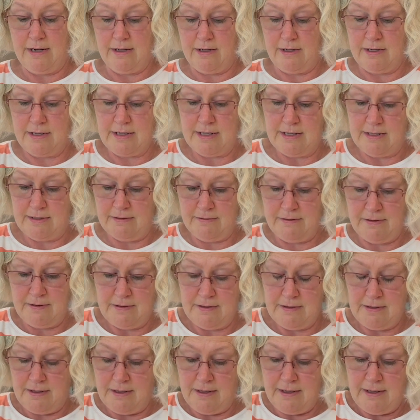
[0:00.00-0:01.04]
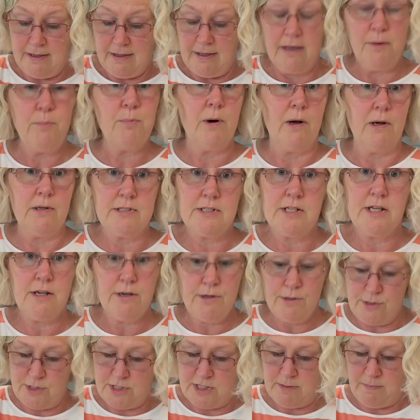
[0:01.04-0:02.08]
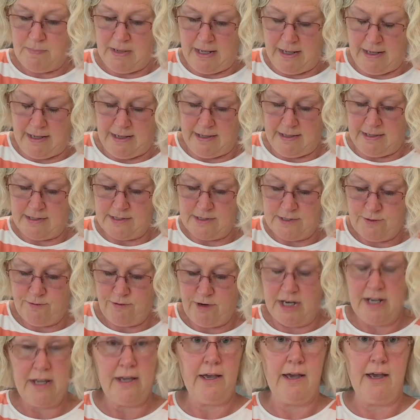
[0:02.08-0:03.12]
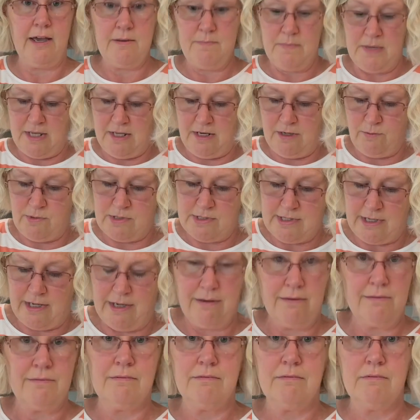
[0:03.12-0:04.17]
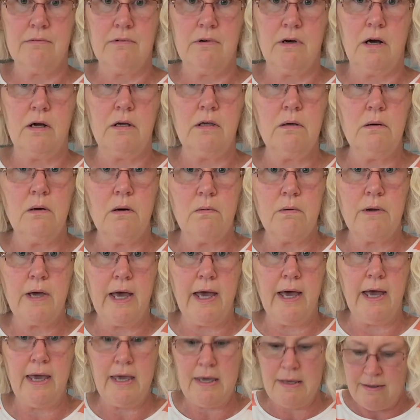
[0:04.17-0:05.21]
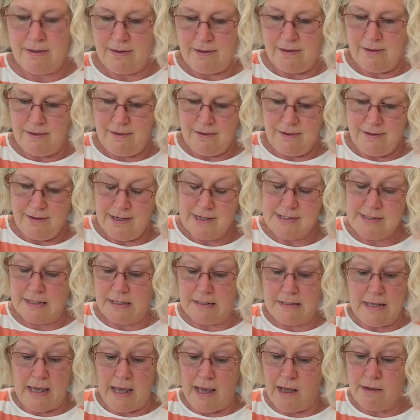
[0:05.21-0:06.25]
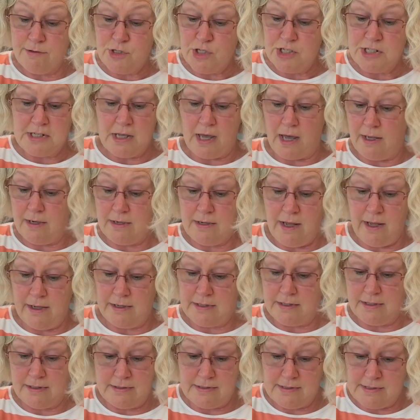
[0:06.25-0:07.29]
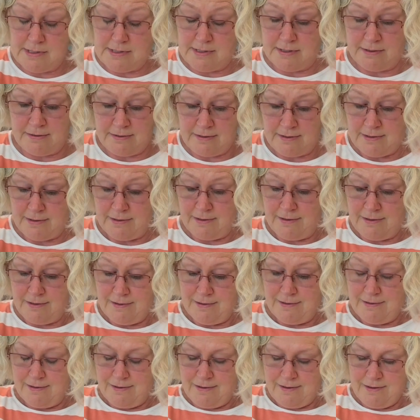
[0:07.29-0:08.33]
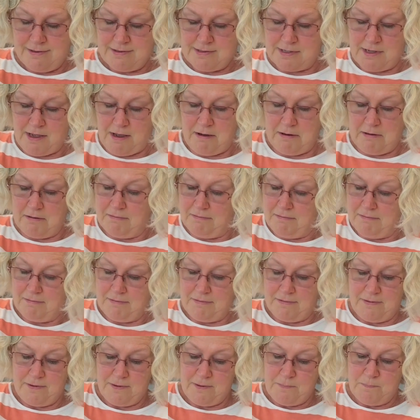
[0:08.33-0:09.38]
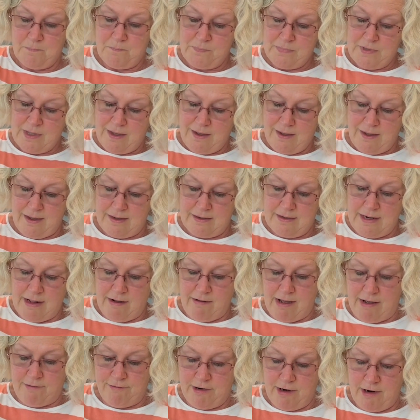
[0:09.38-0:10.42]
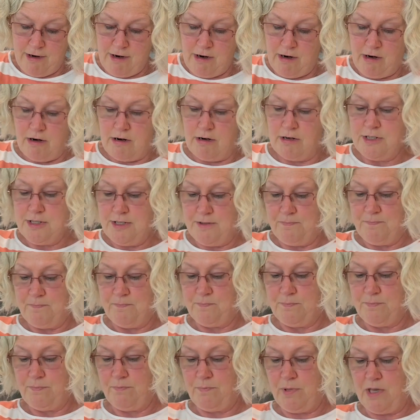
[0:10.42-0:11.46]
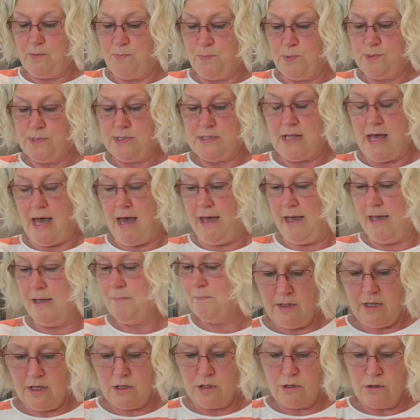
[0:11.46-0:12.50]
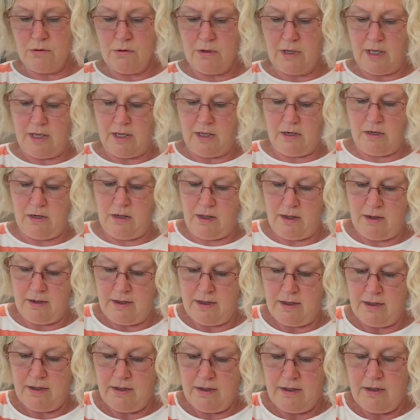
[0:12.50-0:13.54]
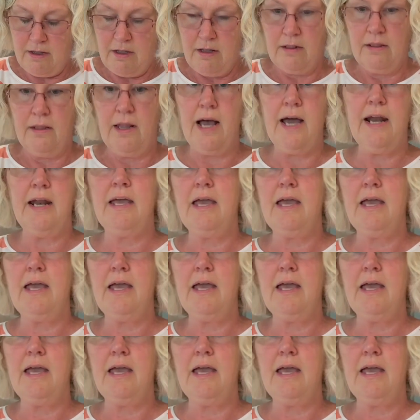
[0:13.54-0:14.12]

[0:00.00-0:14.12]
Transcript: onion, it brought tears to my eyes. Frank came in and was like, "Are you okay?" I said, "Yeah, I was just cutting onions." So now I've heard people say that you can light a